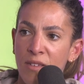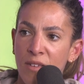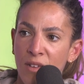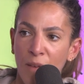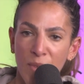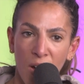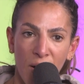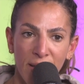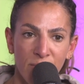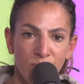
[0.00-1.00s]
I mean,
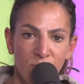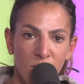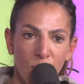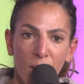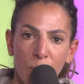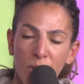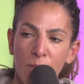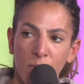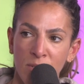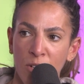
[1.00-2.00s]
I'm doing a
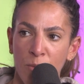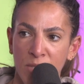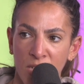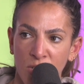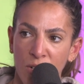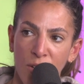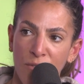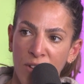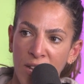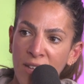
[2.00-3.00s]
bodybuilding competition,
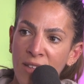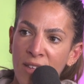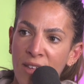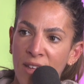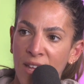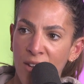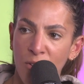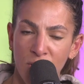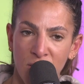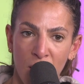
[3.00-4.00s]
hopefully, in
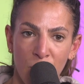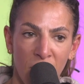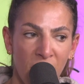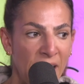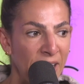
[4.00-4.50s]
October, and I